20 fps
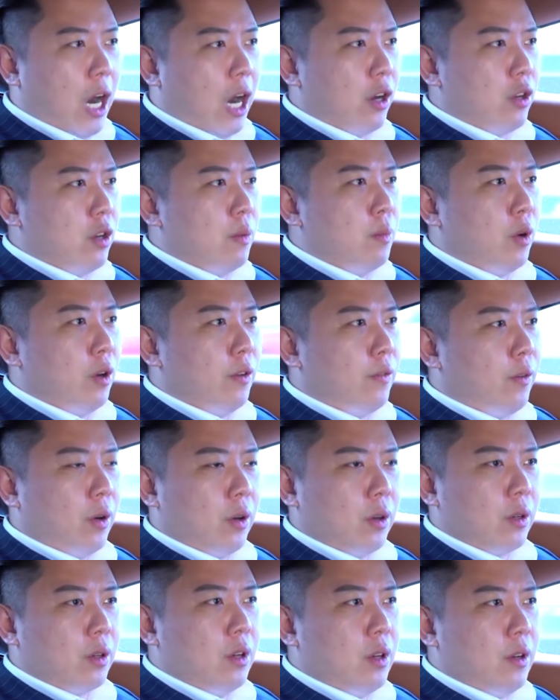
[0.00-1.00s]
Are you more
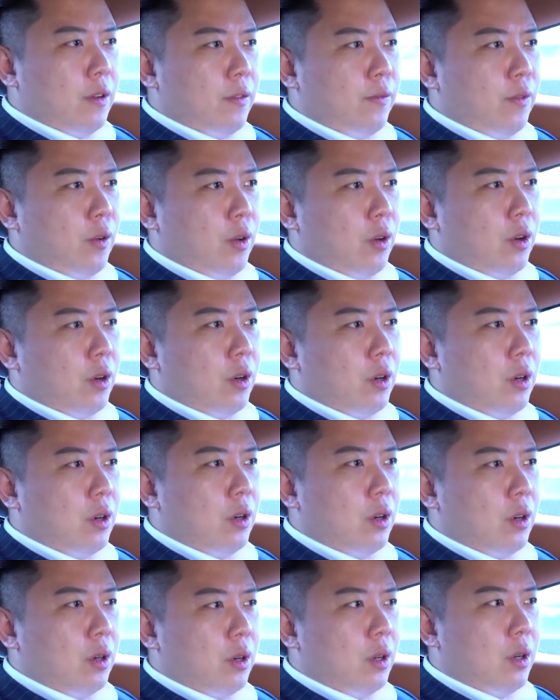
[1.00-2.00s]

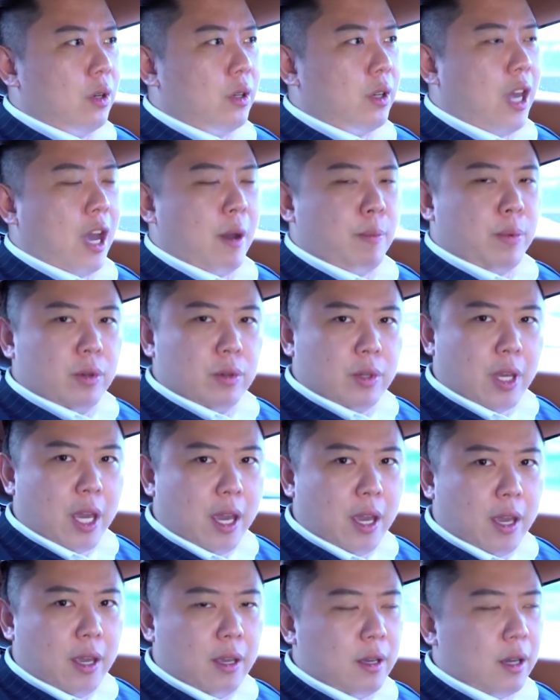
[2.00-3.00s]
for capital
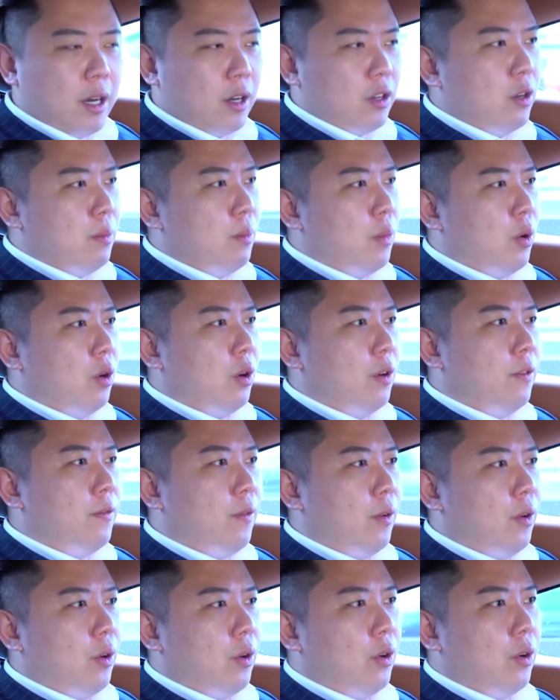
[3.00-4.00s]
gain? Are you more
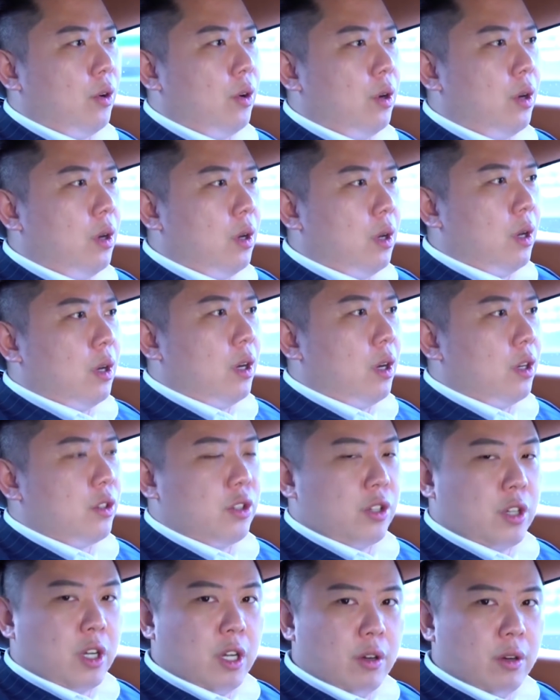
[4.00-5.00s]
for
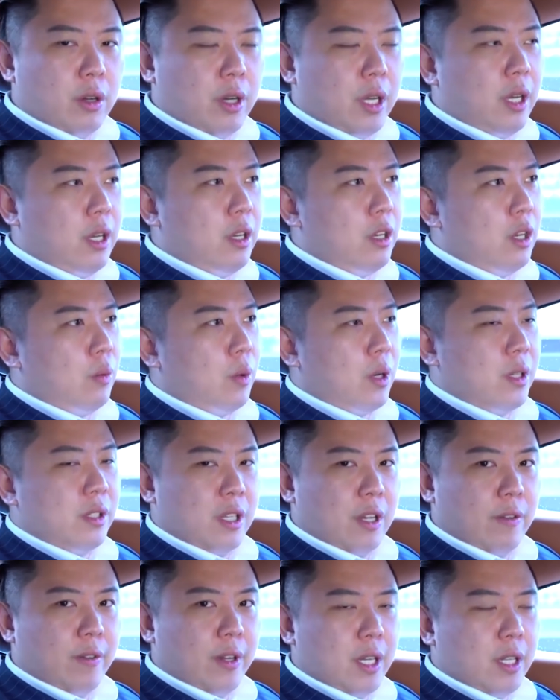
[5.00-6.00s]
security? You
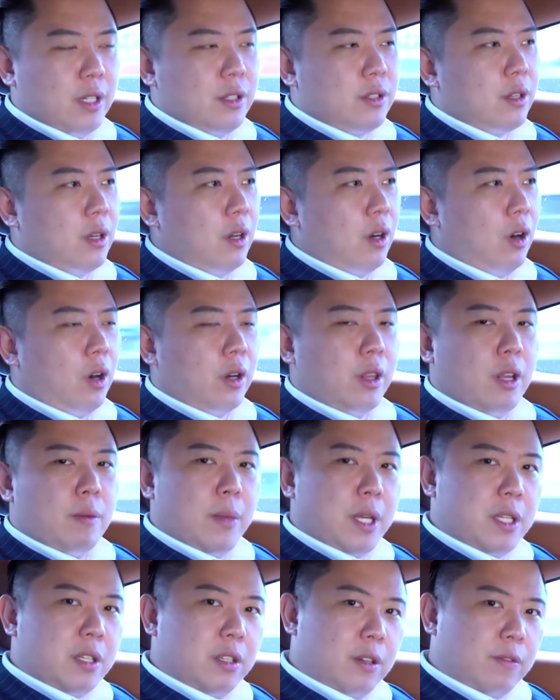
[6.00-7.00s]
want dividends? All that
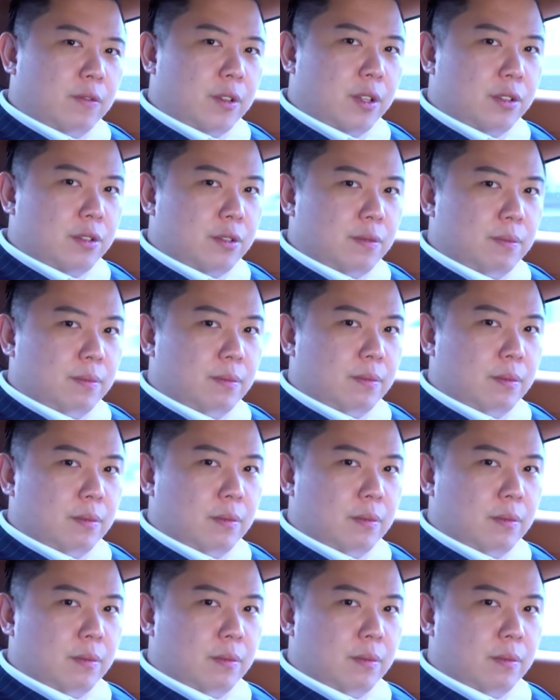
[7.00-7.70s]
makes a difference.